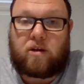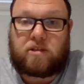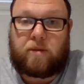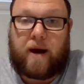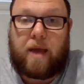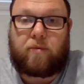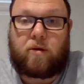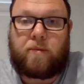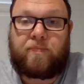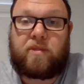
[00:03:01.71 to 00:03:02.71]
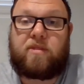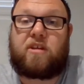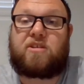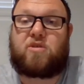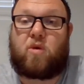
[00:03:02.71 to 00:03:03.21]
Bible the
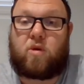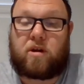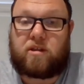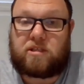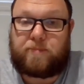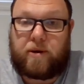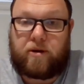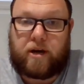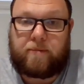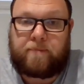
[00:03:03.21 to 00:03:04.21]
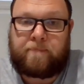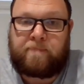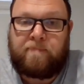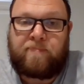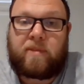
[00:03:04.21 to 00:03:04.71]
sword of the Spirit.
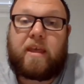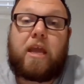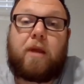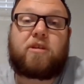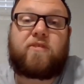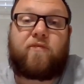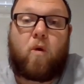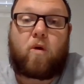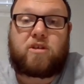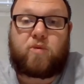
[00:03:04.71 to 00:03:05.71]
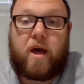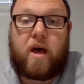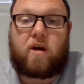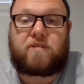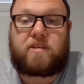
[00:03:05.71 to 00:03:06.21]
Hebrews
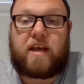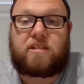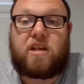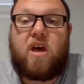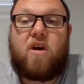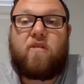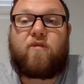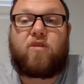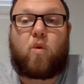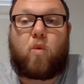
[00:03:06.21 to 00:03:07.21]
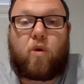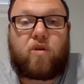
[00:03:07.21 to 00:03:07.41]
4:12 says, "For the word